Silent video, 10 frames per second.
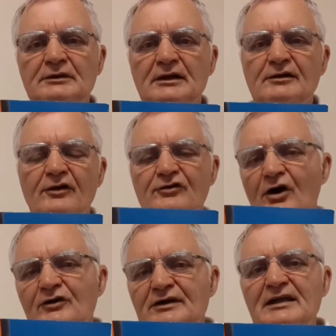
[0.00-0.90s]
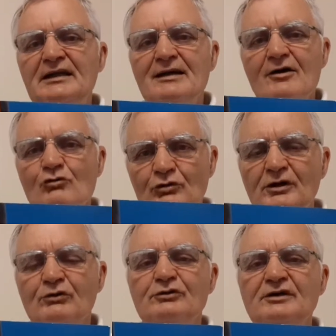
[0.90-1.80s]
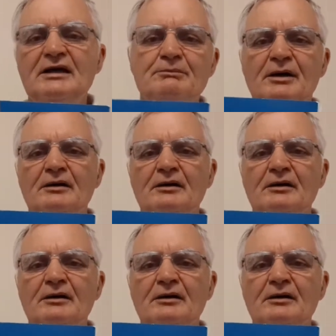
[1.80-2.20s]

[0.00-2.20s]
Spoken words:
It doesn't go into any real deep